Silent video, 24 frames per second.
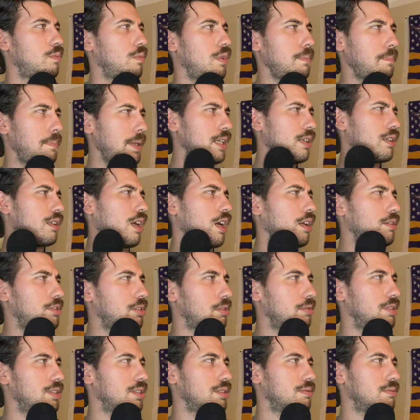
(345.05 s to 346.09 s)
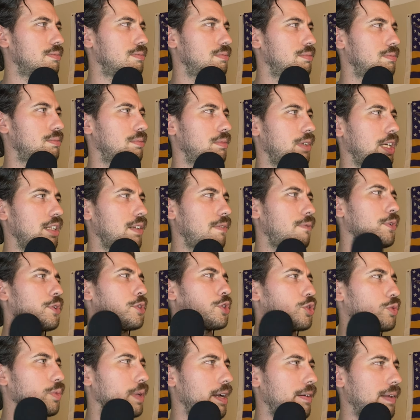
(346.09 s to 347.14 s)
What'd Pete Alonso do in the
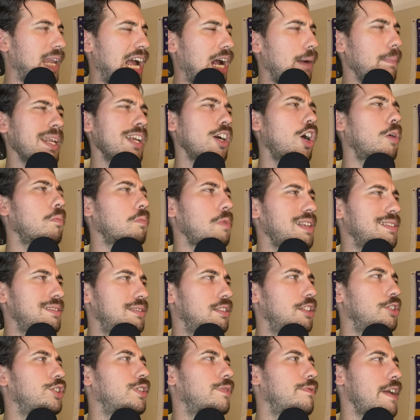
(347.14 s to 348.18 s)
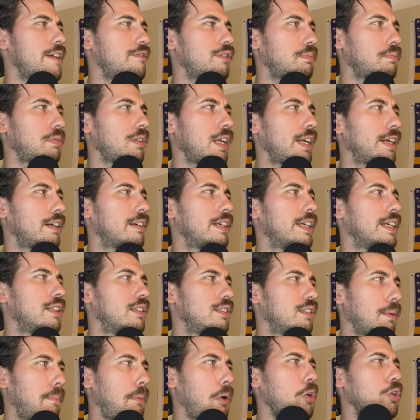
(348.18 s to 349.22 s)
first round? How many home runs did your favorite player
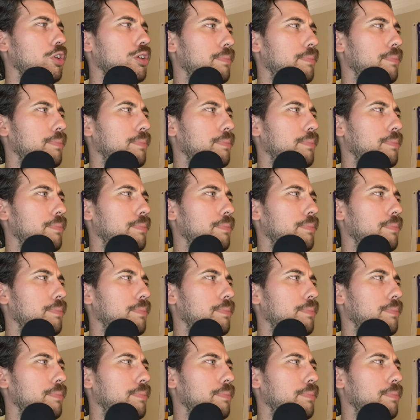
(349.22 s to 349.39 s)
hit? The polar